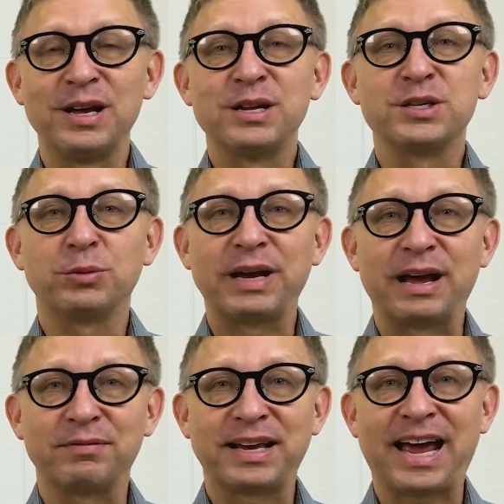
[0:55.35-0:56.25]
So we
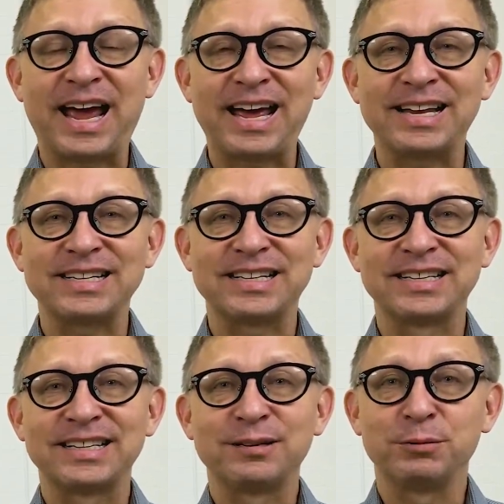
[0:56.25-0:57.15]
have cat,
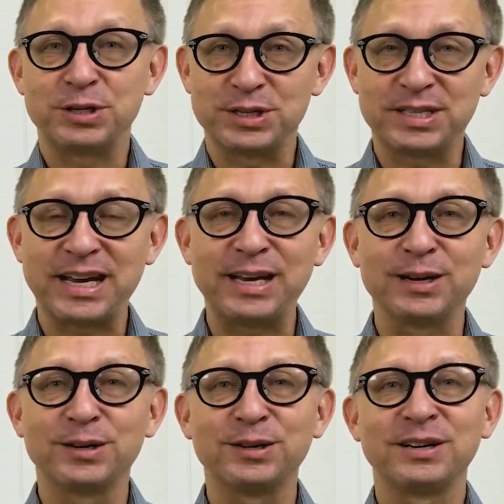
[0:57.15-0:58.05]
which is
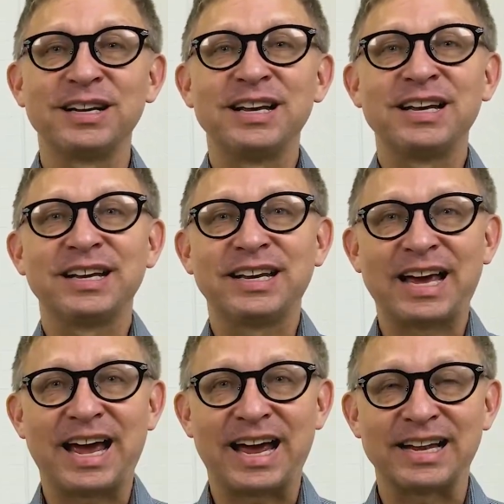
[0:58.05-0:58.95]
singular,
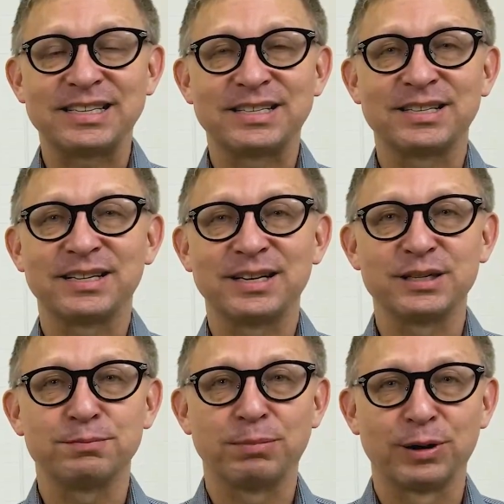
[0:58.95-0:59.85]
cats
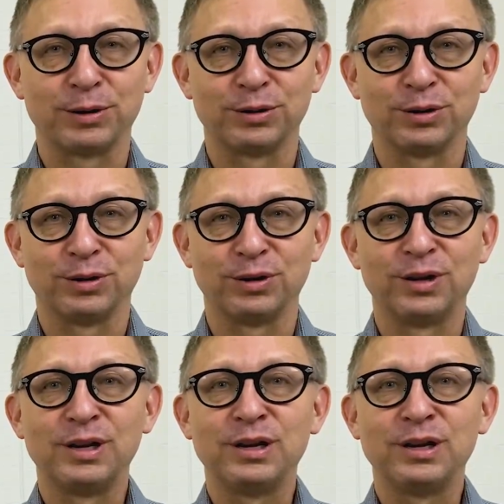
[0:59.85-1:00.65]
is plural.